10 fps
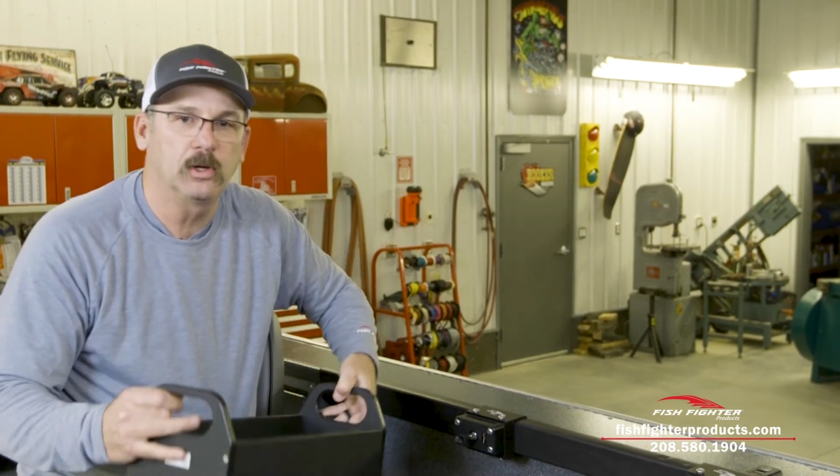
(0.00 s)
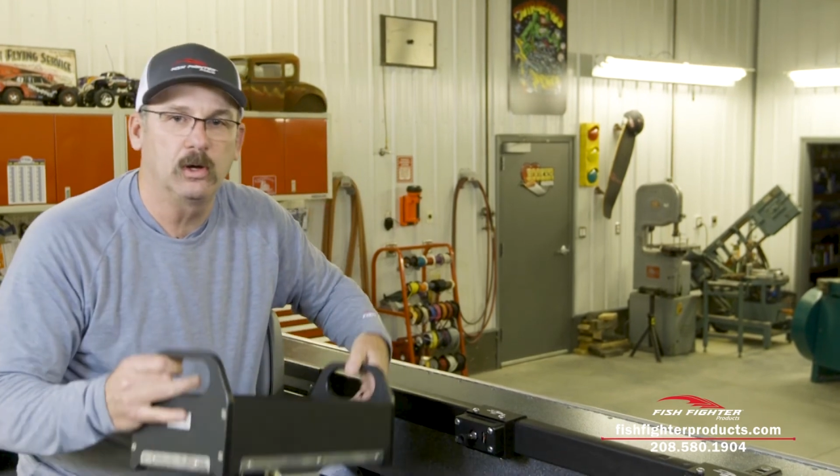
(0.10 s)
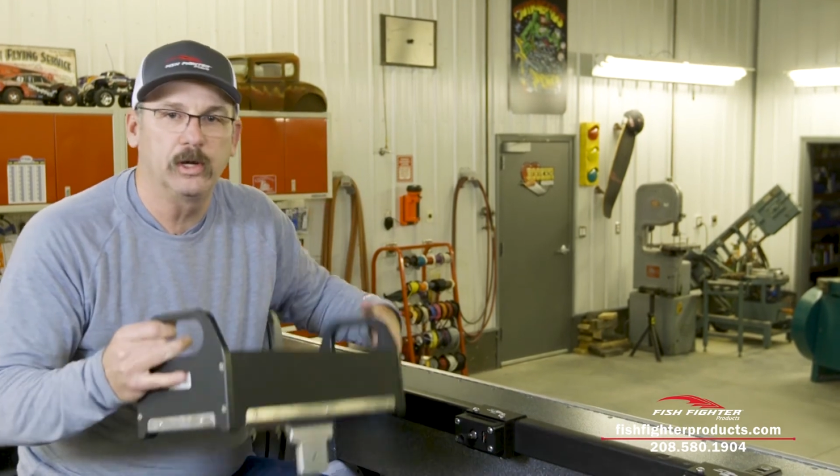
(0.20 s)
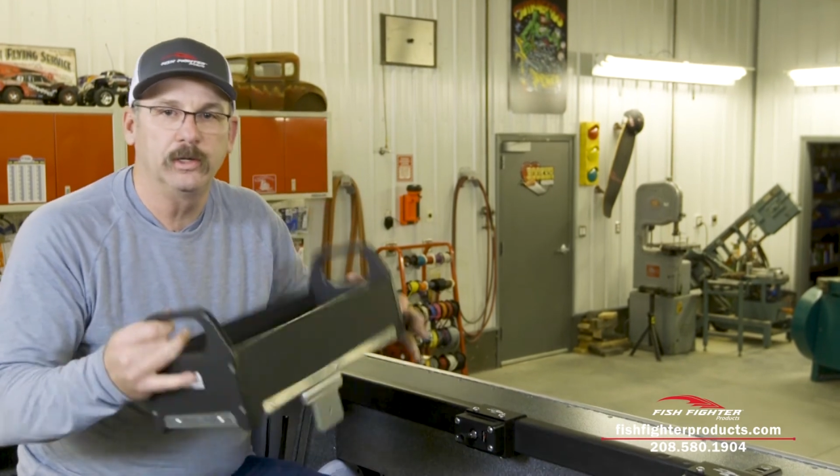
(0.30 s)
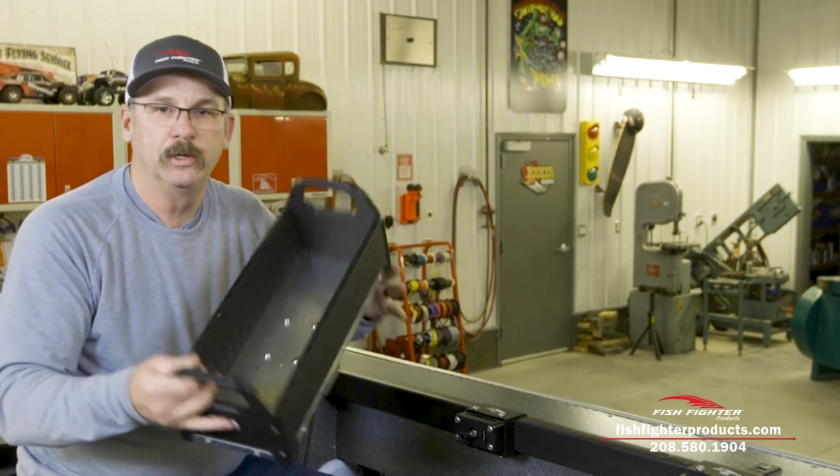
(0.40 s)

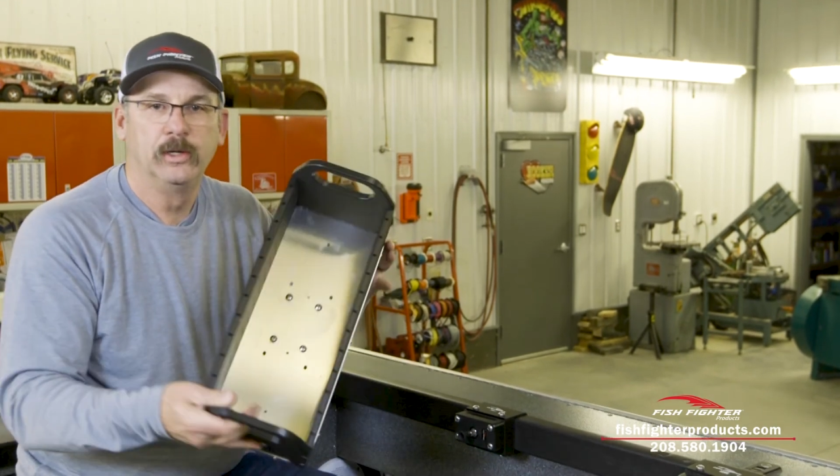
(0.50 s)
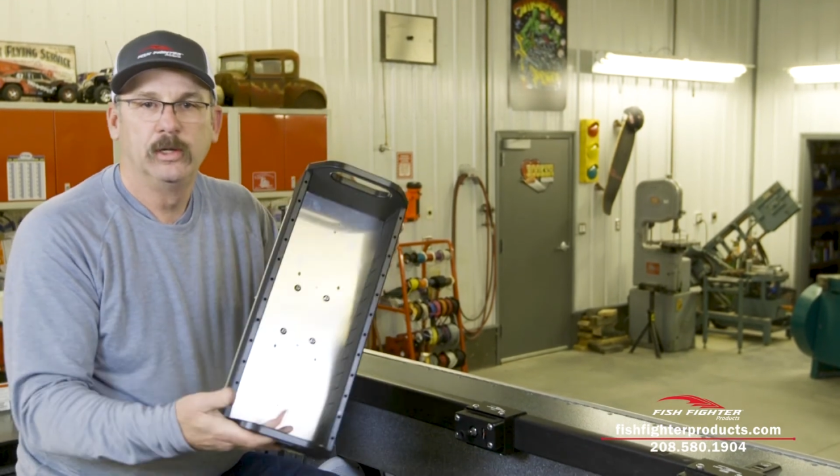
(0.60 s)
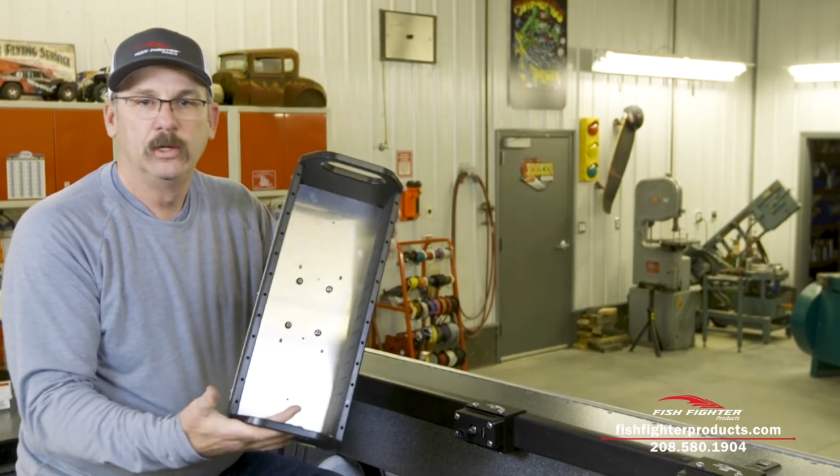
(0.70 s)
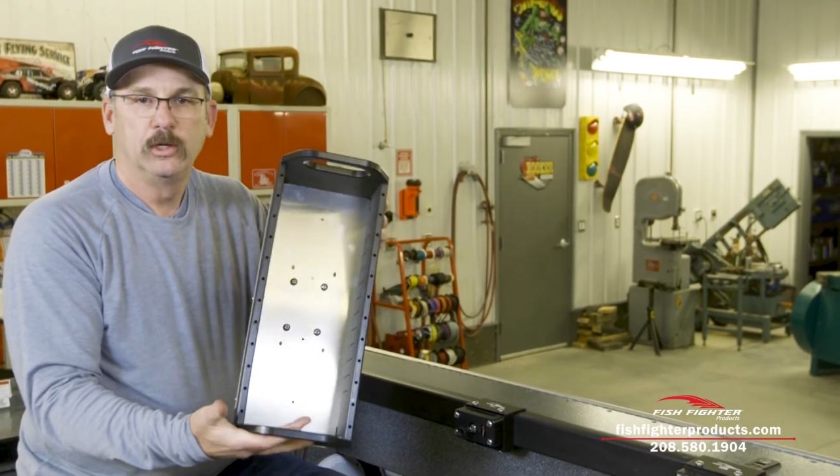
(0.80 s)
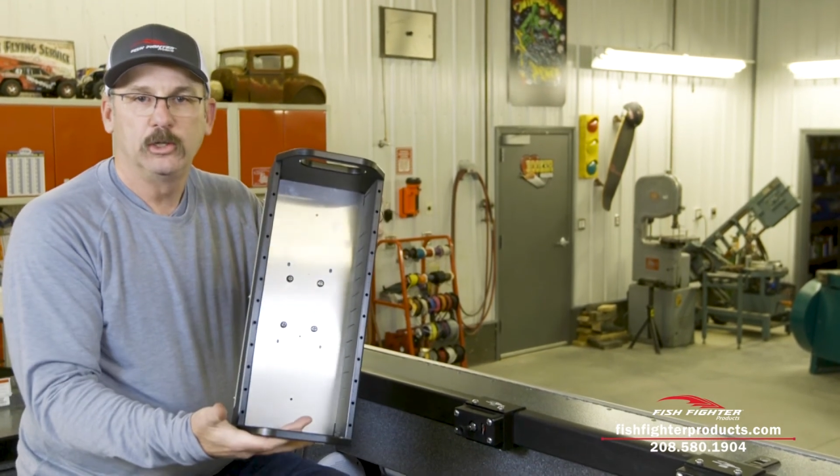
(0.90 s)
on
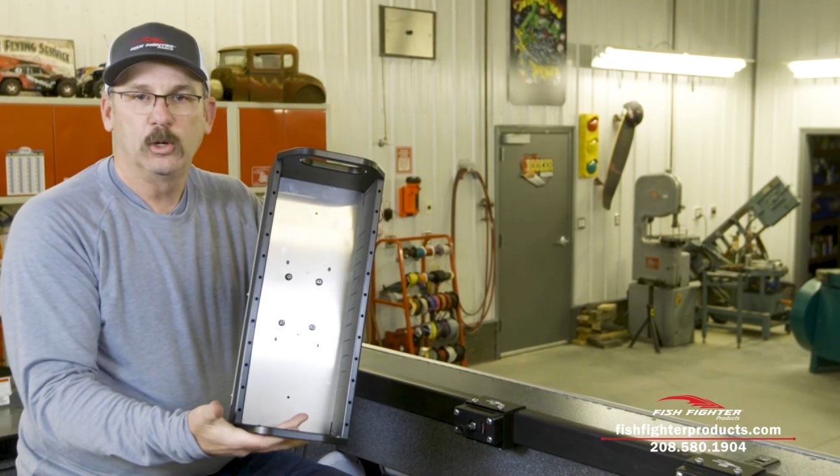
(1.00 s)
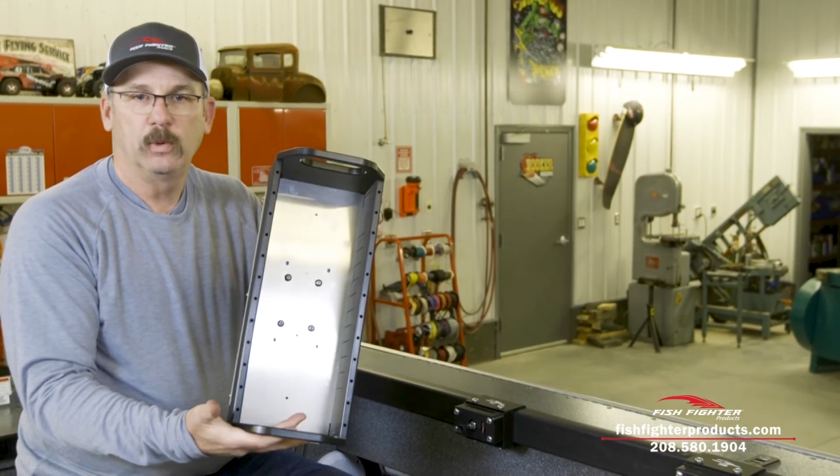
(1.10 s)
your